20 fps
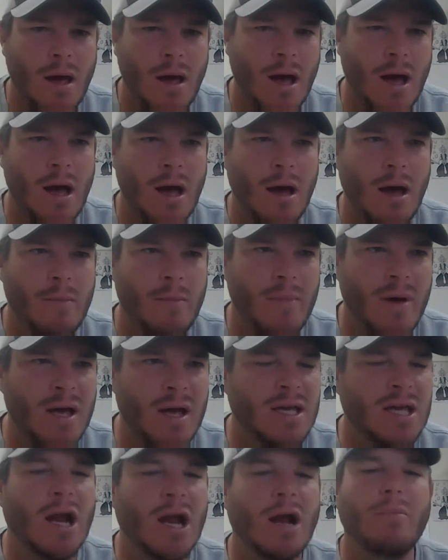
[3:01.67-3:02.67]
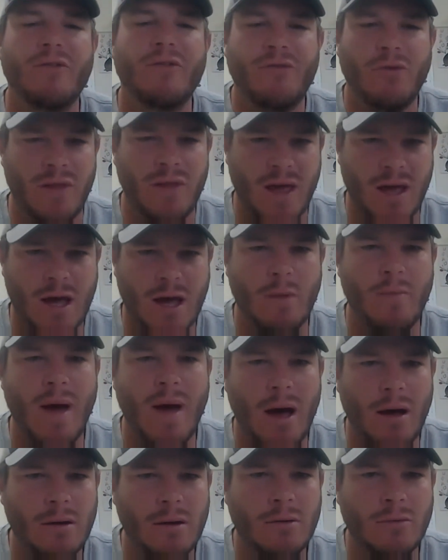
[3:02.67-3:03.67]
um, a year before they come
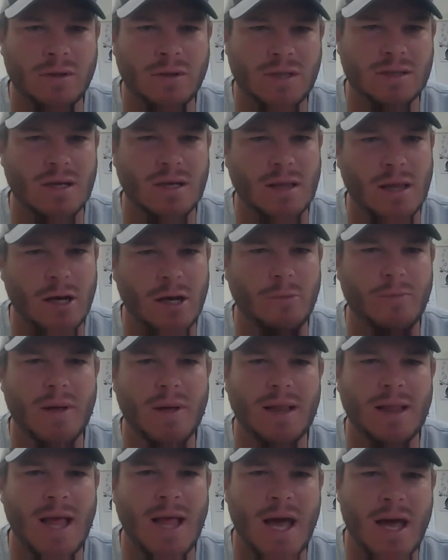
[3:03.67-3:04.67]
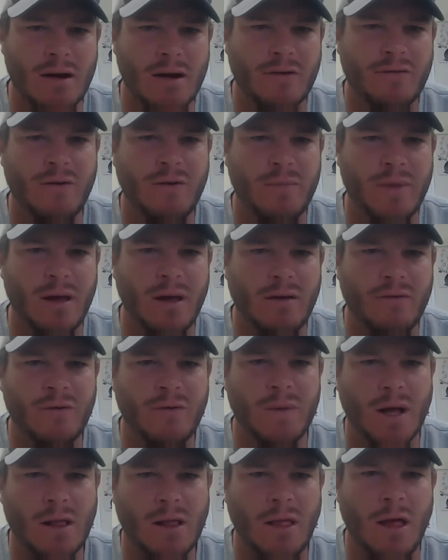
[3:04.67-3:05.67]
out, which is a little bit later from the
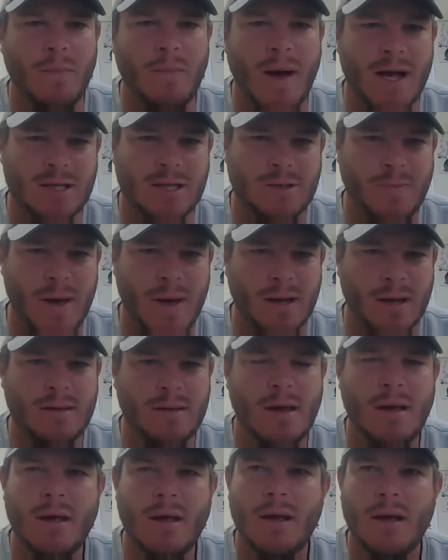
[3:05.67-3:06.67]
from the club aspect,